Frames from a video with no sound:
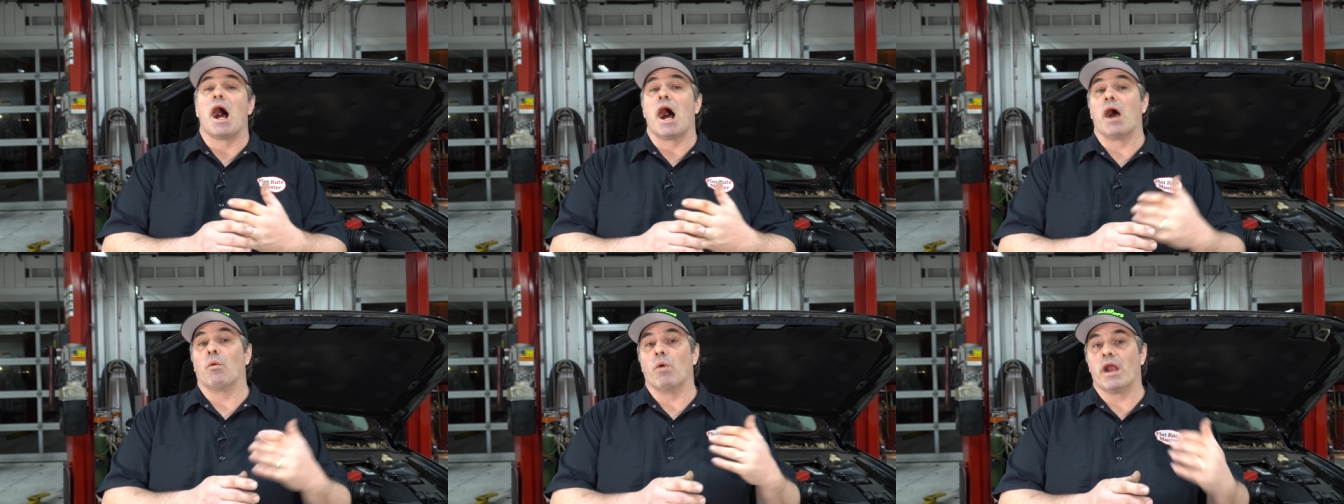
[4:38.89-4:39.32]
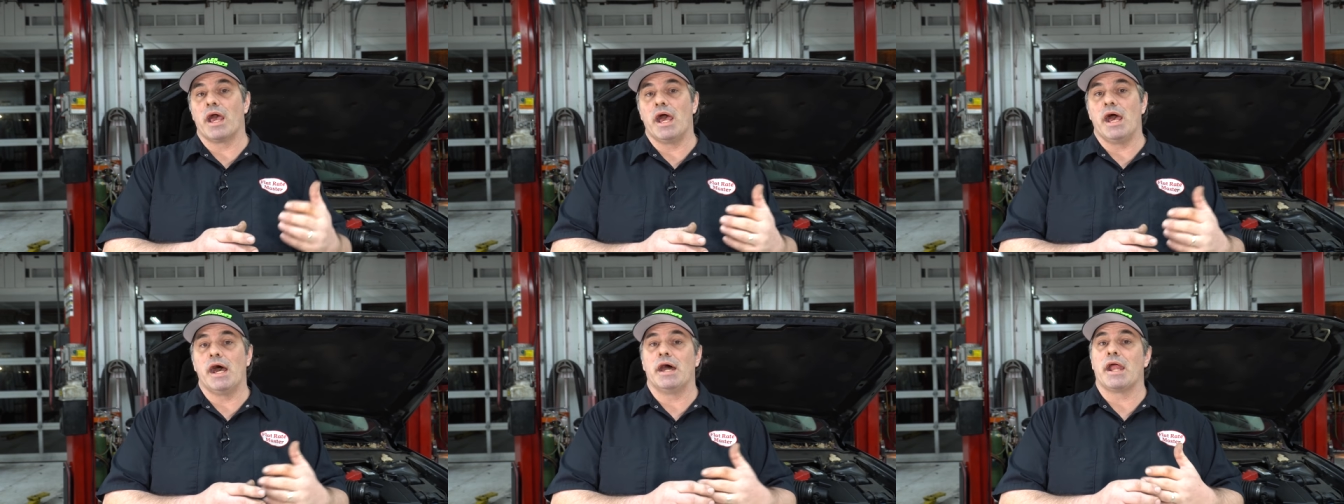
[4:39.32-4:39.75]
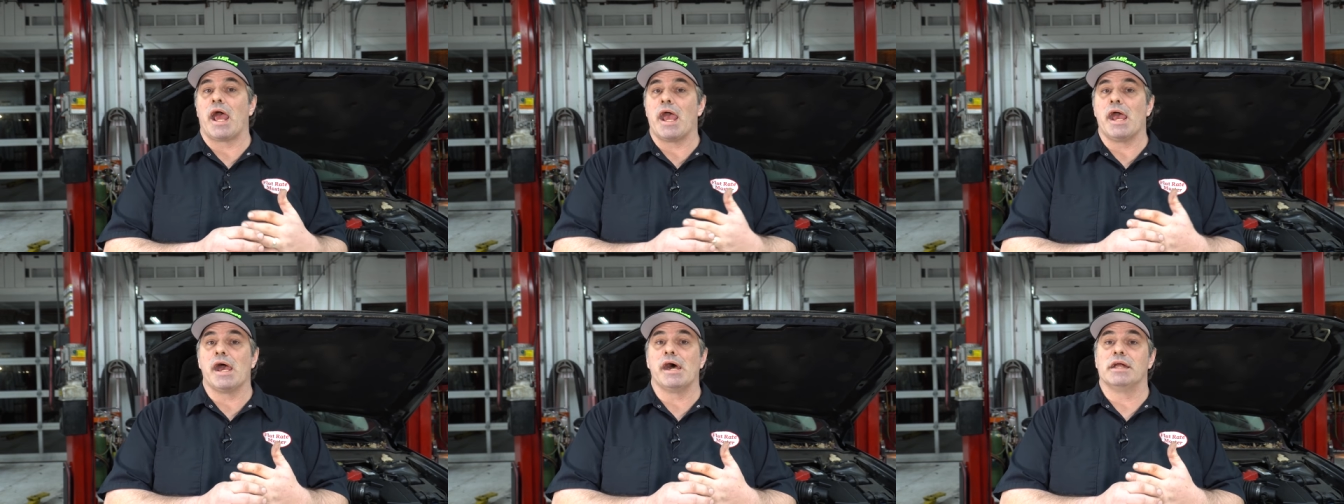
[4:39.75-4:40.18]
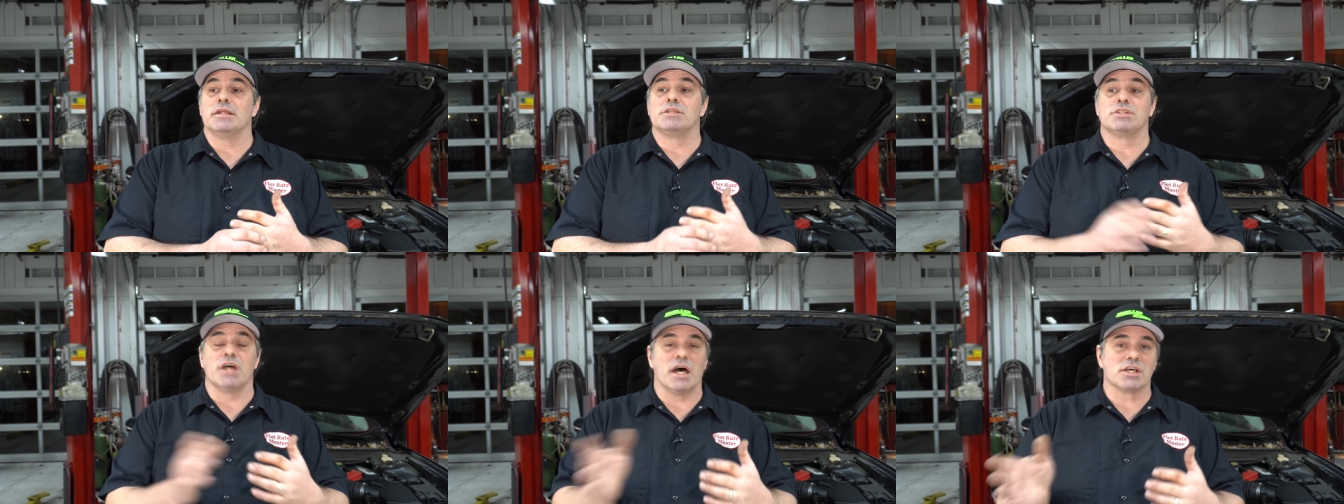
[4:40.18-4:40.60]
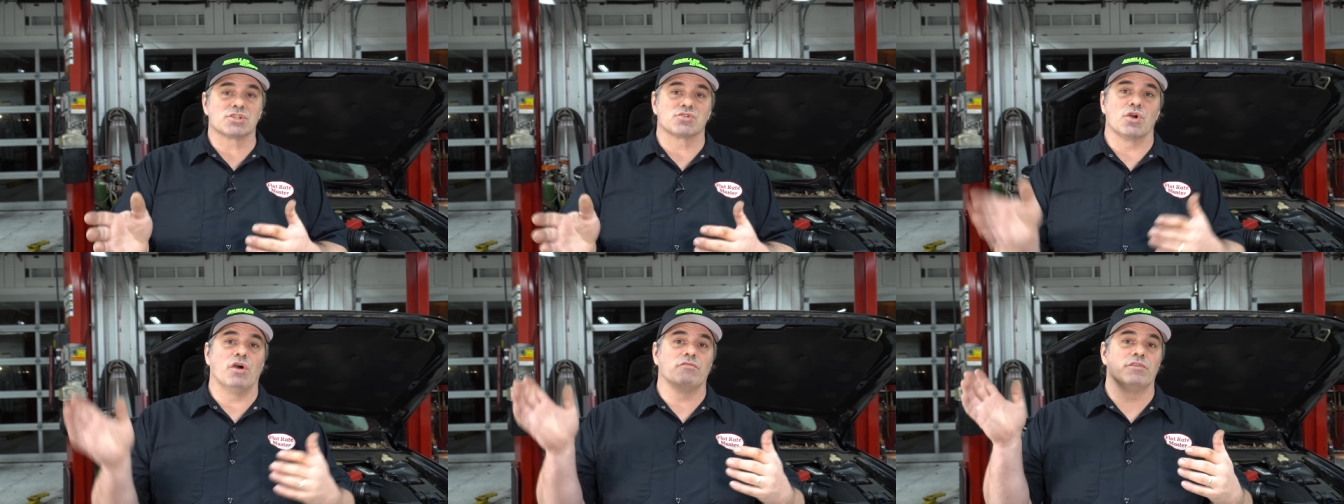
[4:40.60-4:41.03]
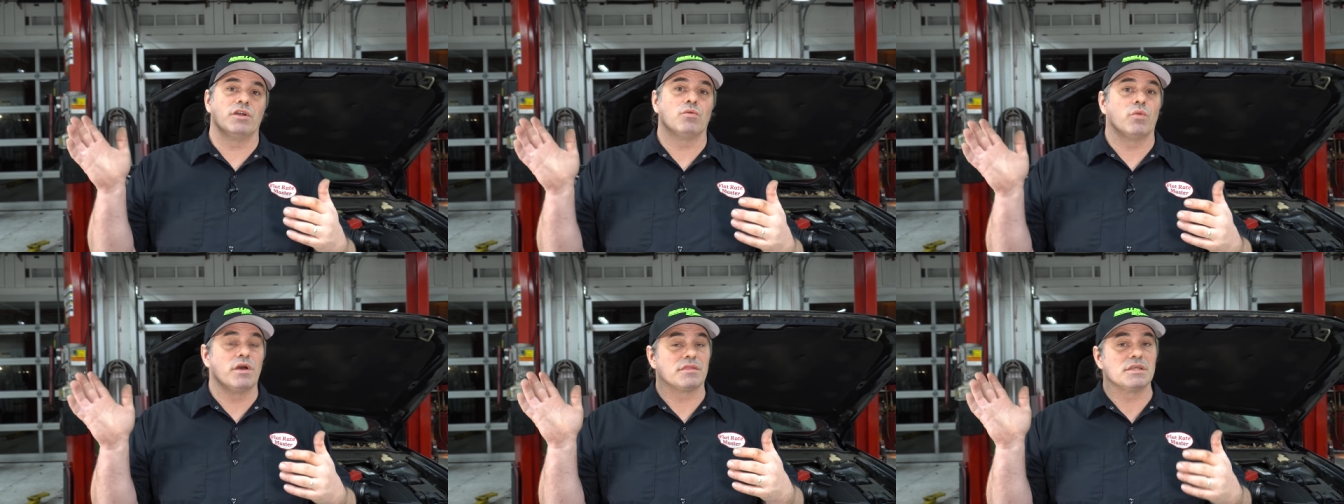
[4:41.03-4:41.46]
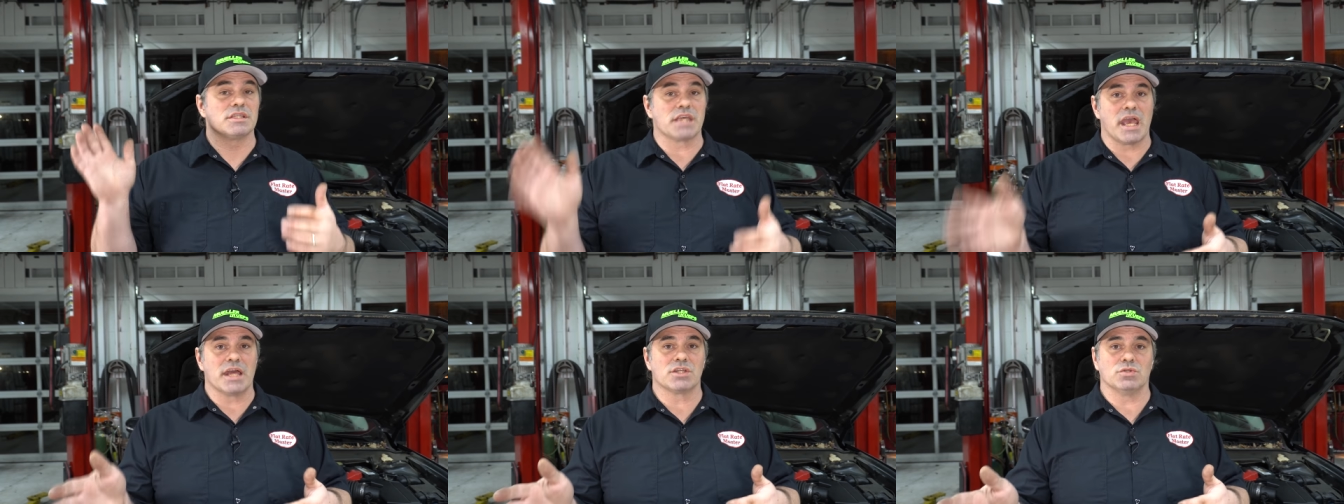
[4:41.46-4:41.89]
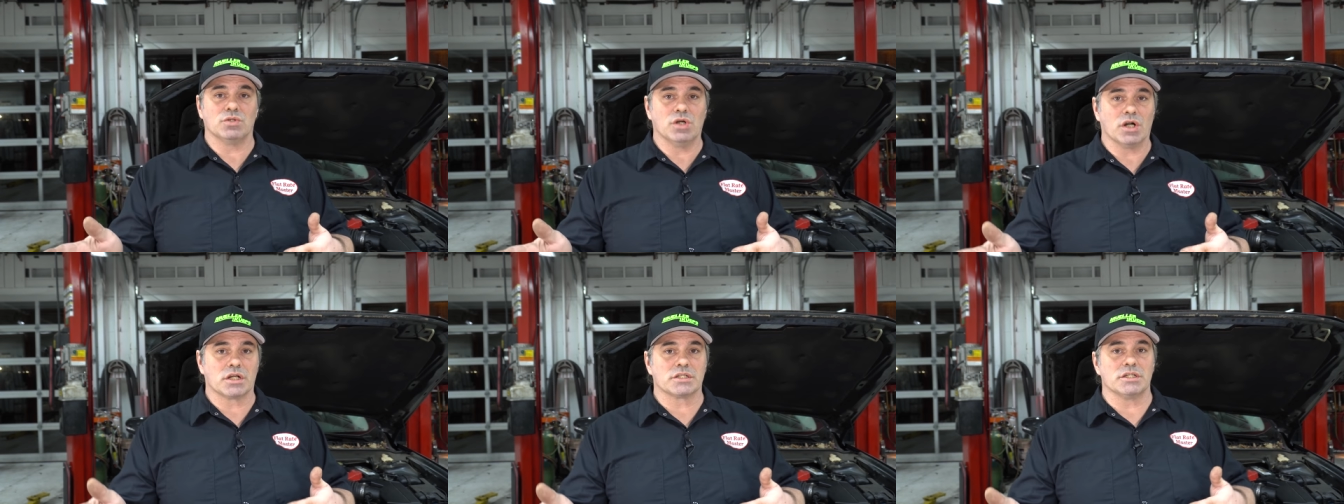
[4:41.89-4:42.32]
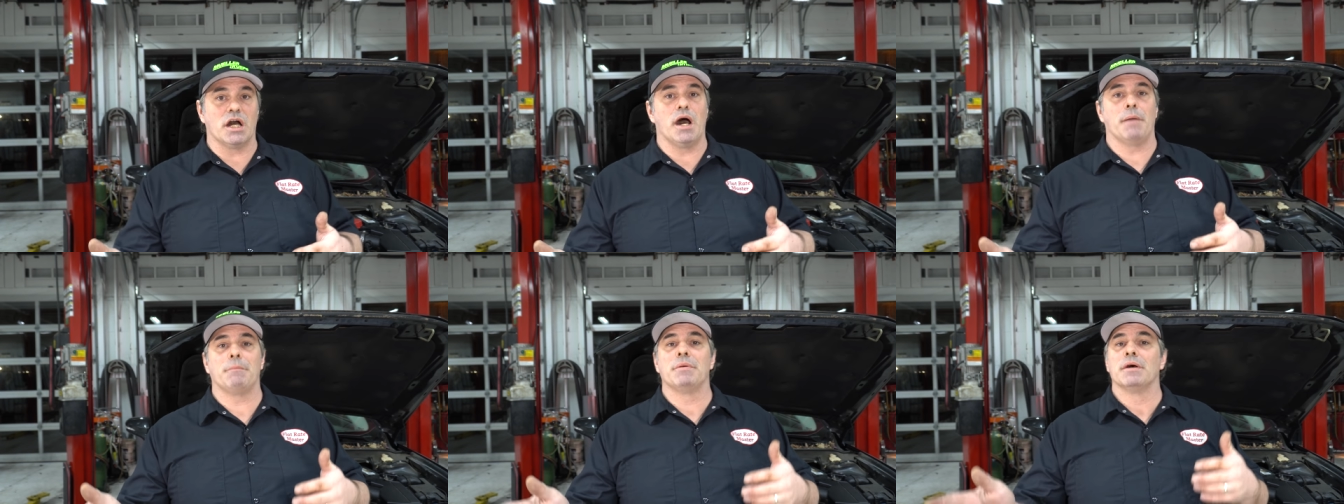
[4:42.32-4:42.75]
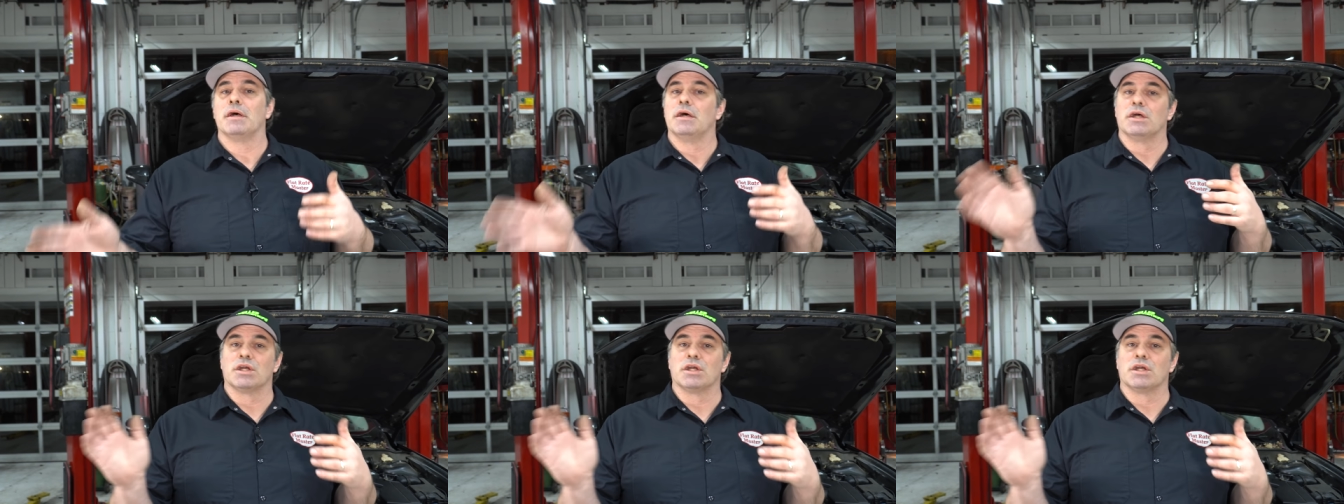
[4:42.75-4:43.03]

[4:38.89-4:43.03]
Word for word: I went ahead and test drove it with the scan tool hooked up,